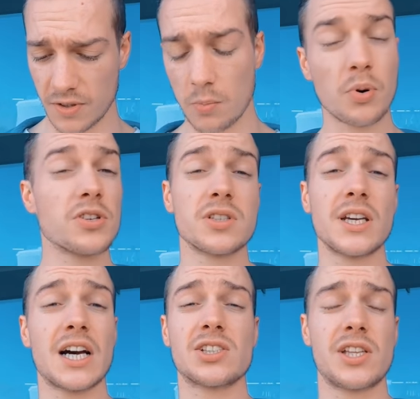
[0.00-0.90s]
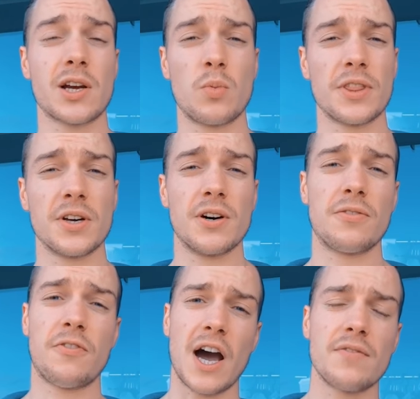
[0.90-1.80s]
Well, personally, I stick with
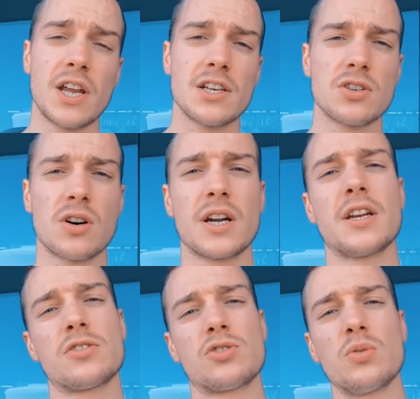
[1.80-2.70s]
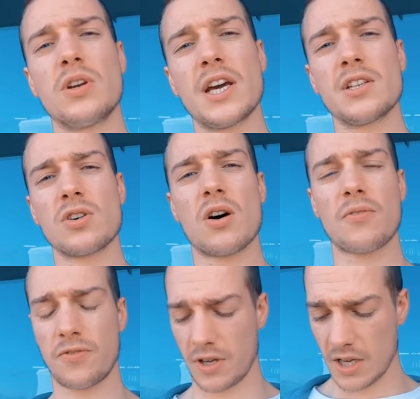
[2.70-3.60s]
the 5 days on and the 2 days
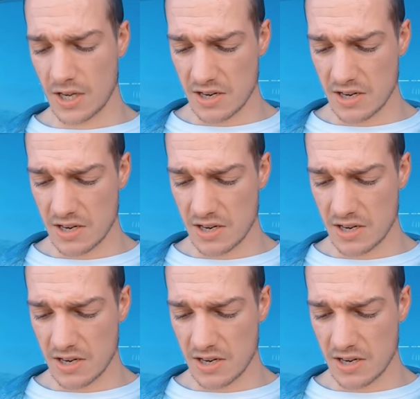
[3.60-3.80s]
off.